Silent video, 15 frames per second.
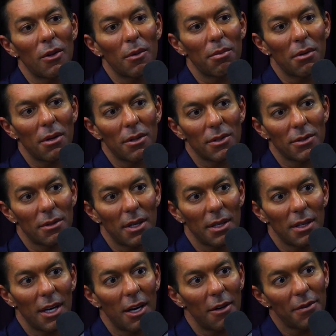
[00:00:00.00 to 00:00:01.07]
other broads,
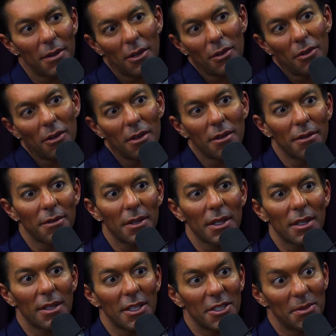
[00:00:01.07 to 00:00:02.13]
right? How if they all turn into
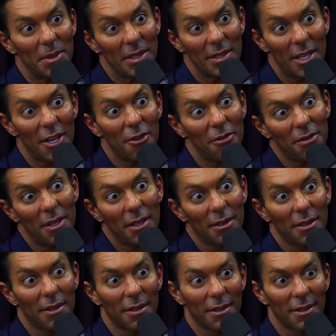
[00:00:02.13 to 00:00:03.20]
fucking lesbians? Now you're
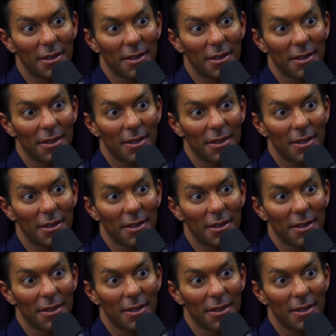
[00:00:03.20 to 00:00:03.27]
fucked.